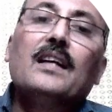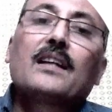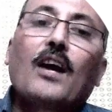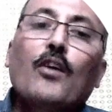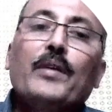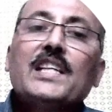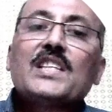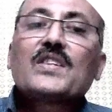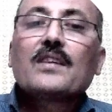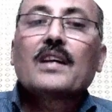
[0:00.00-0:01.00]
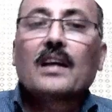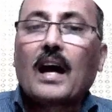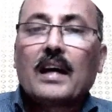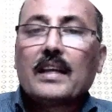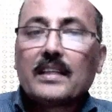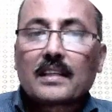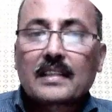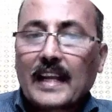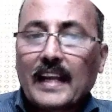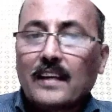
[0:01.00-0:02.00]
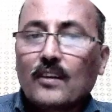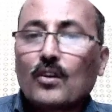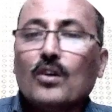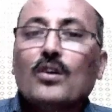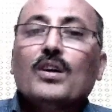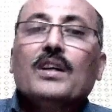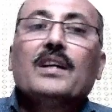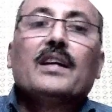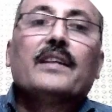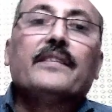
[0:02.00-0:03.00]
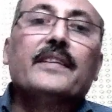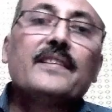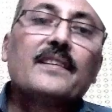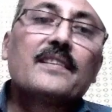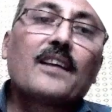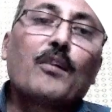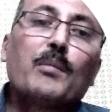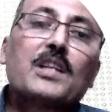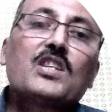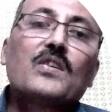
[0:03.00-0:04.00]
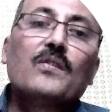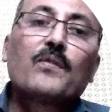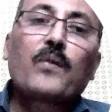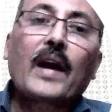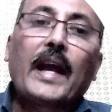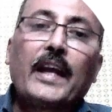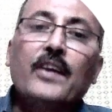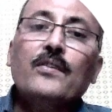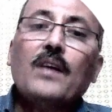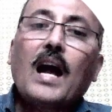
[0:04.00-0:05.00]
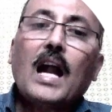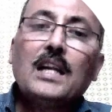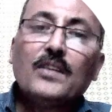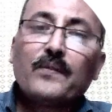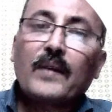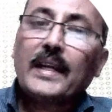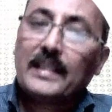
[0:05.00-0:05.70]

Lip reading: Now it is here 10, no. This is how much? 5 and 5,